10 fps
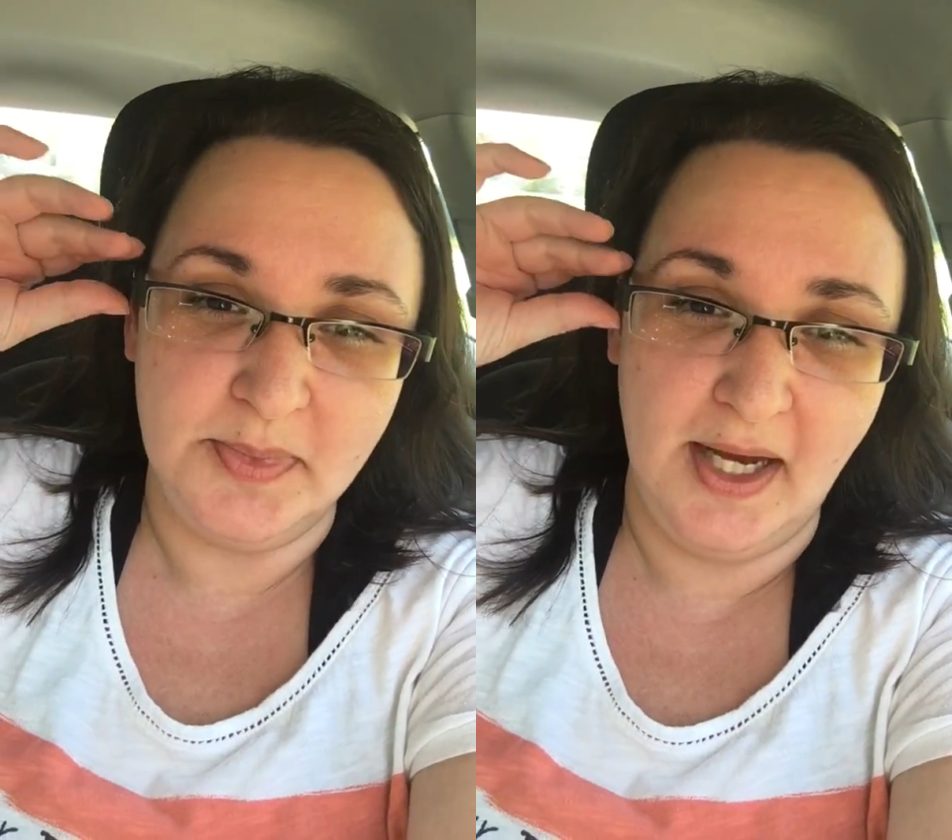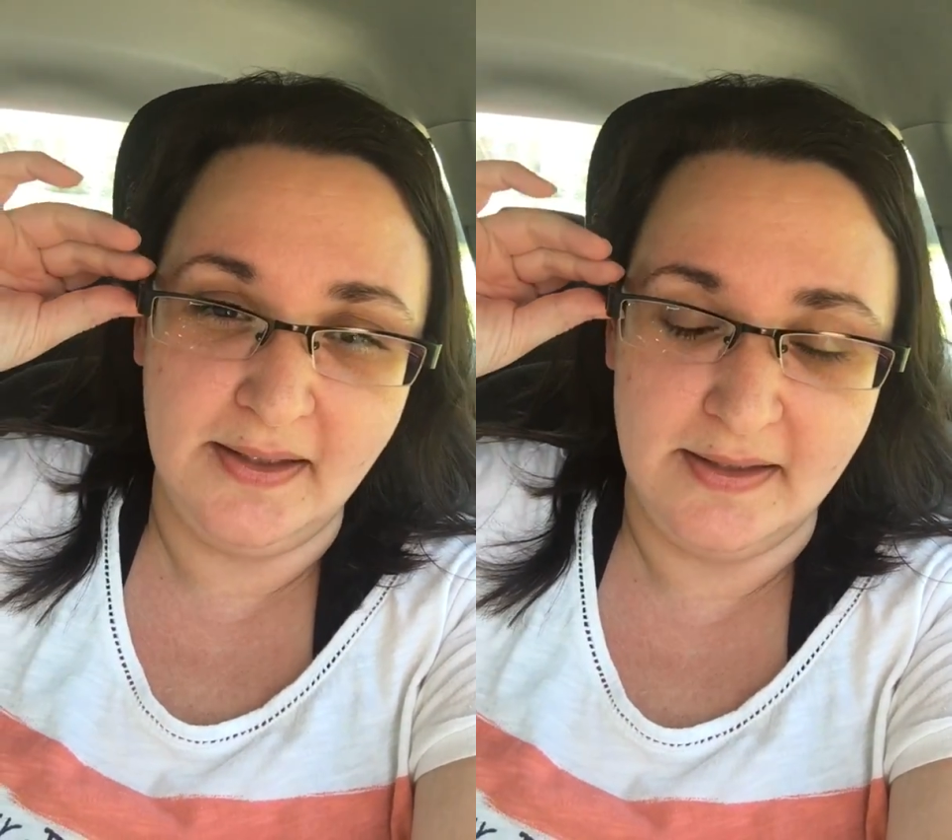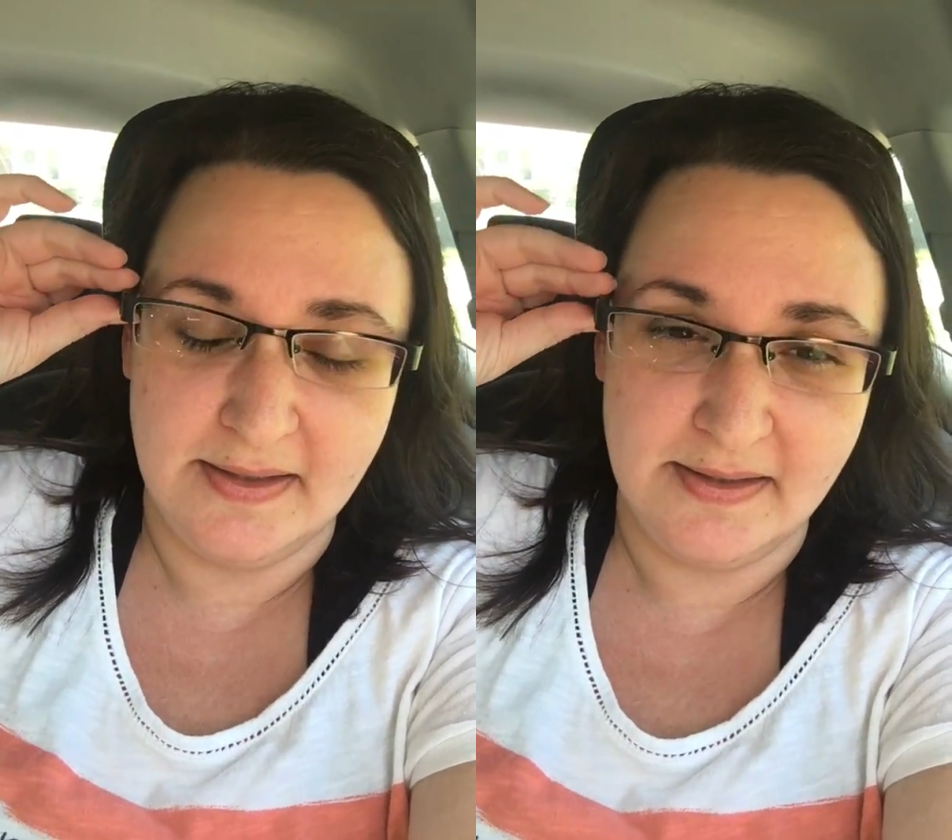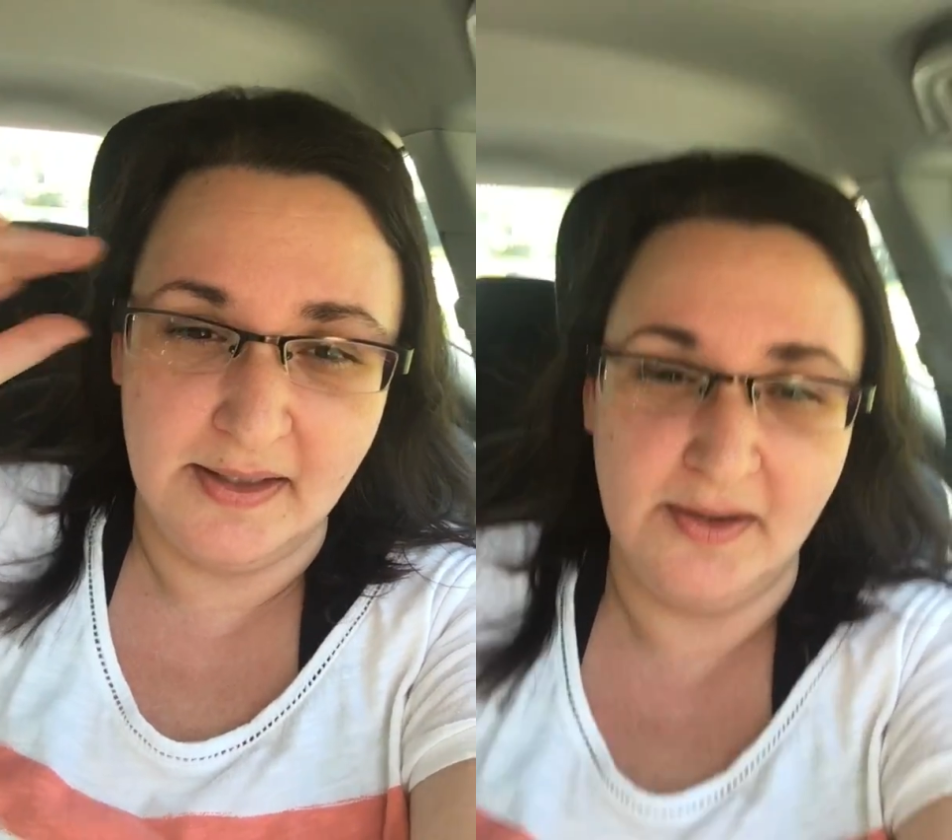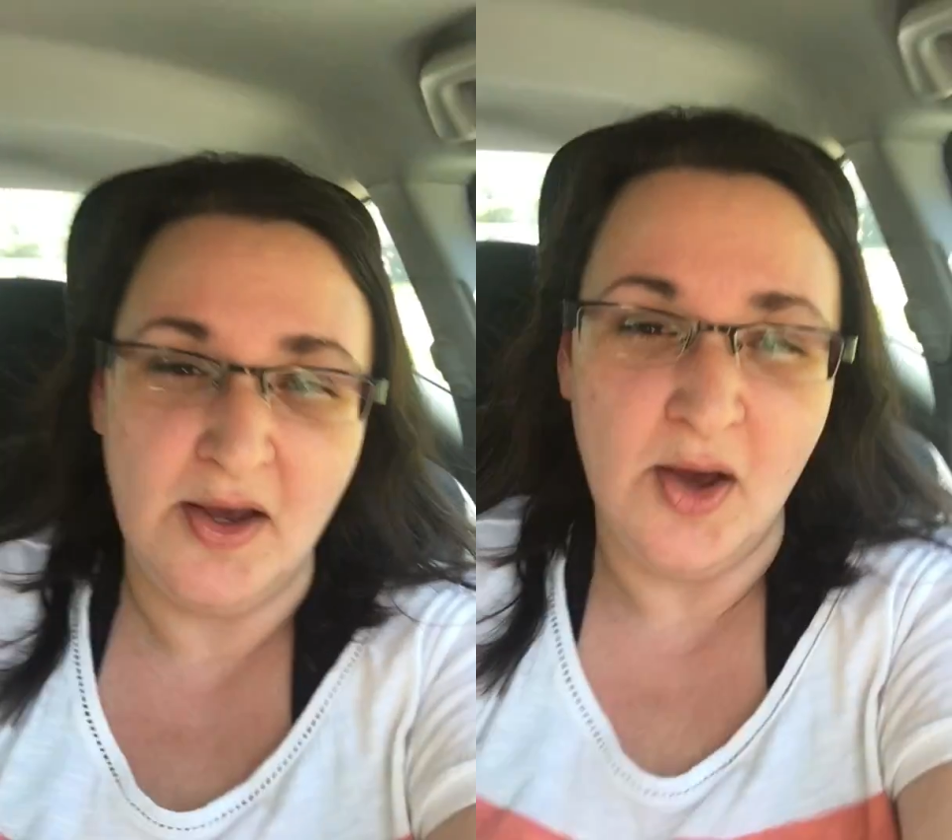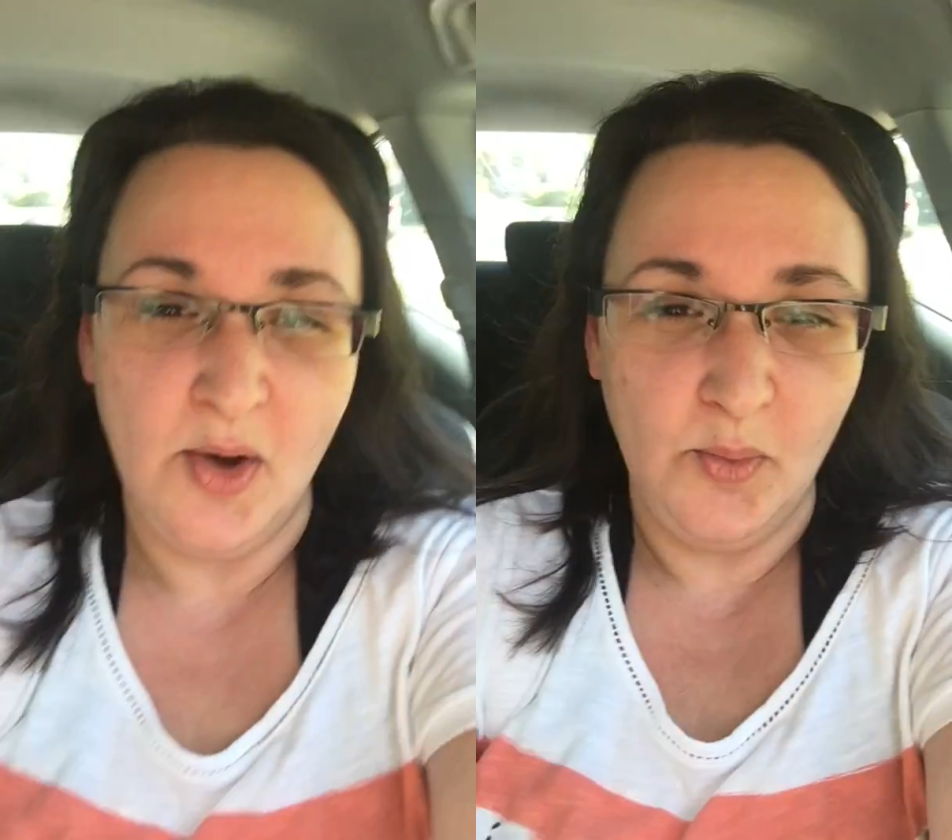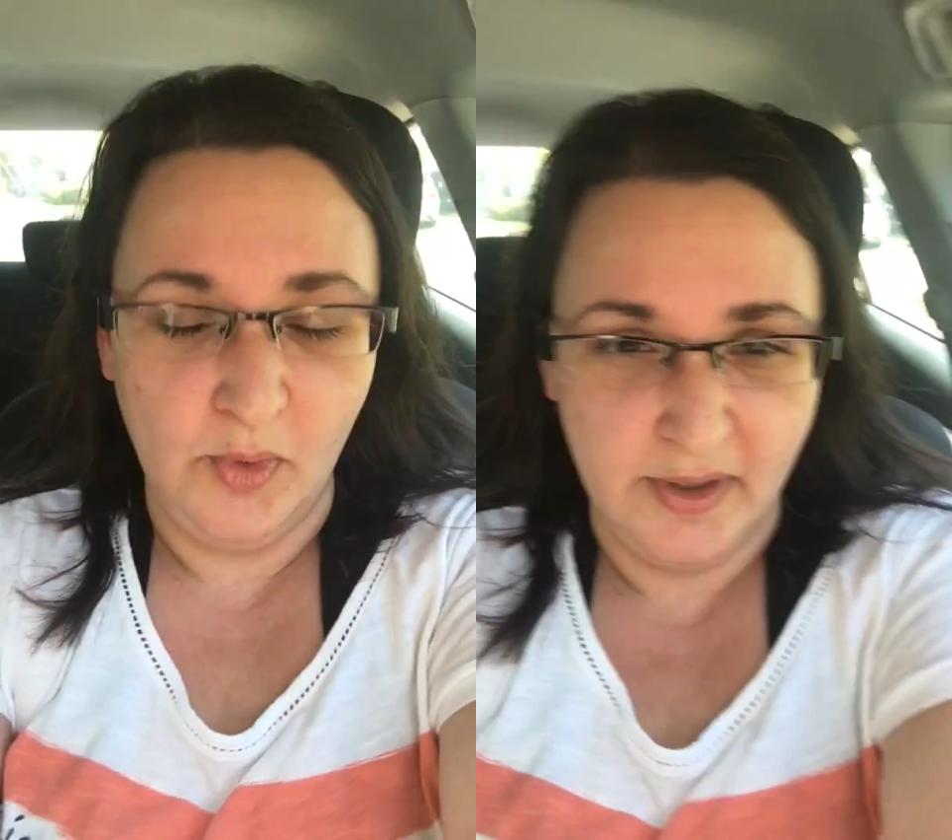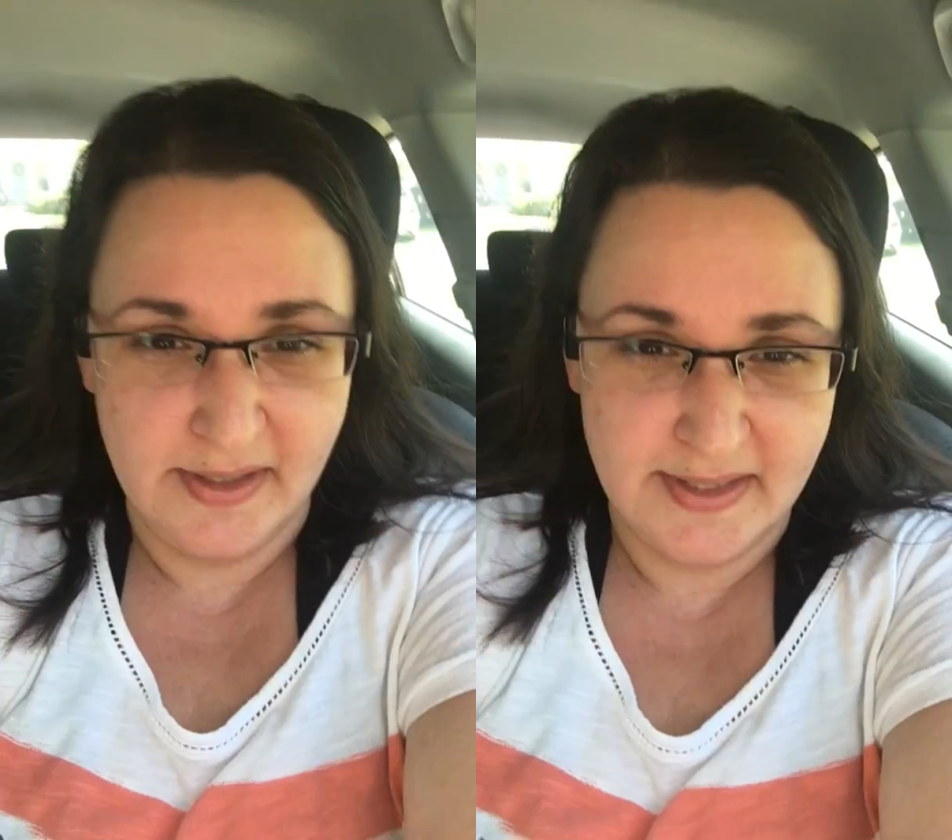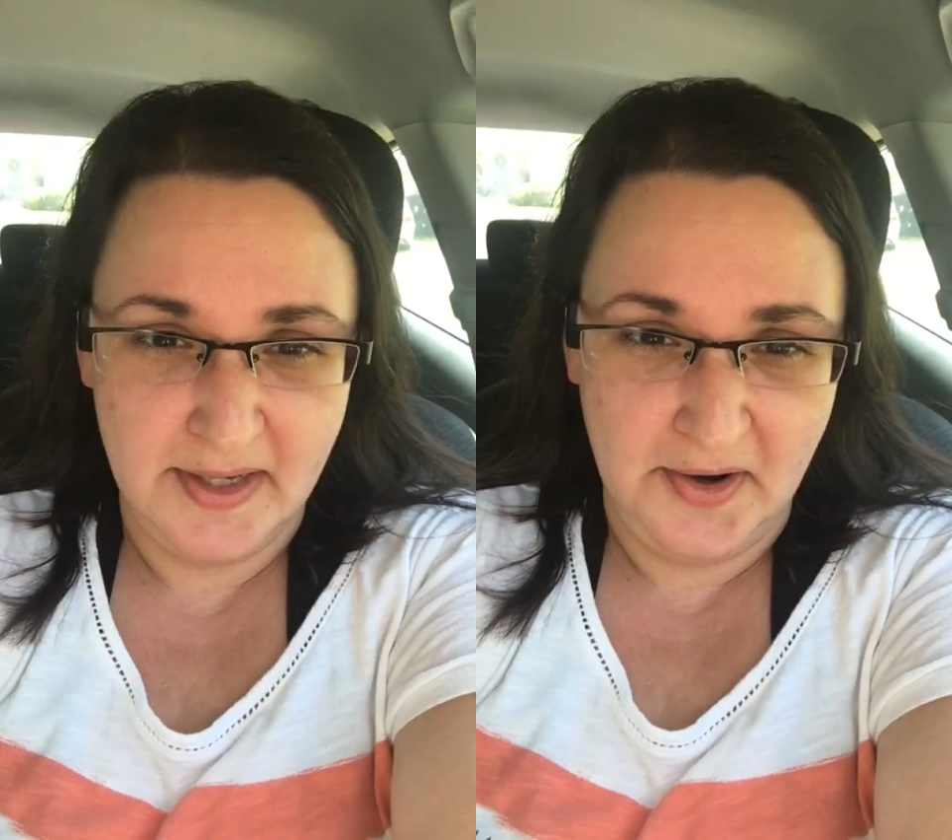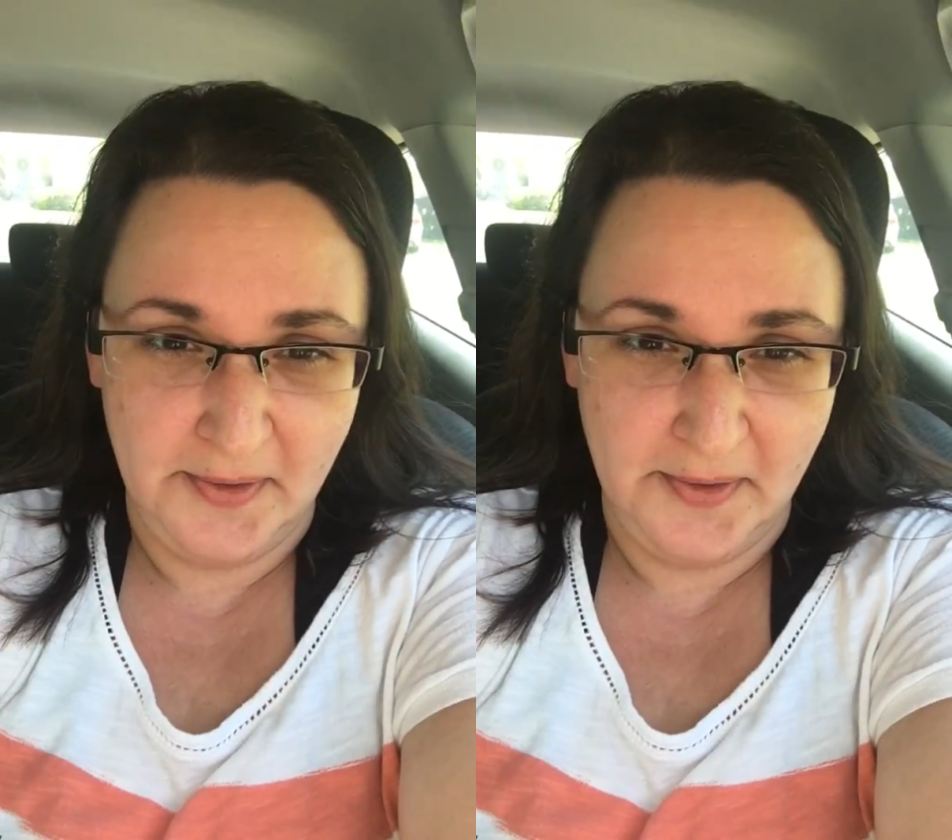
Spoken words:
blacklisted was